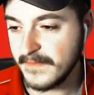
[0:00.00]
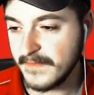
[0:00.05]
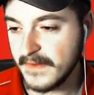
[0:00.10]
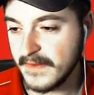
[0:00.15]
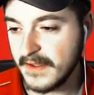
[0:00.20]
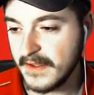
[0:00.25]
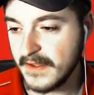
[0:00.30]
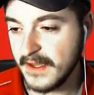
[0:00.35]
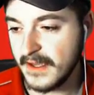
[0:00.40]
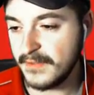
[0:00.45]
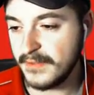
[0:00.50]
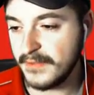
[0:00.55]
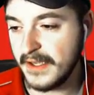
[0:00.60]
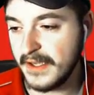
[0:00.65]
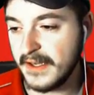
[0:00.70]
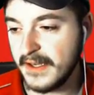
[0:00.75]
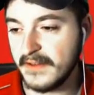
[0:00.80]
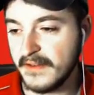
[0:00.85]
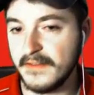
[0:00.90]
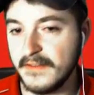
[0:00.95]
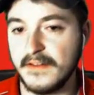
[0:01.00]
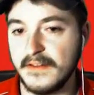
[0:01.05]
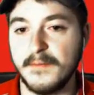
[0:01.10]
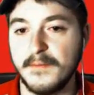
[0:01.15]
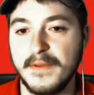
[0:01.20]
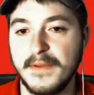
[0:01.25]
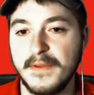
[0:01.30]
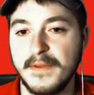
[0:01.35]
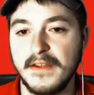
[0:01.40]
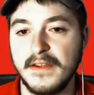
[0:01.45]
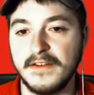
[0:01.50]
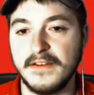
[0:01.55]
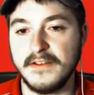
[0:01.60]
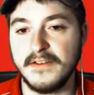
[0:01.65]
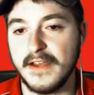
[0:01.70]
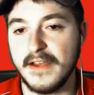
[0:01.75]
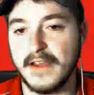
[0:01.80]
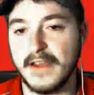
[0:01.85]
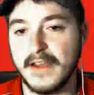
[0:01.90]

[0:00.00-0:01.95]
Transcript: I played a little bit too ahead.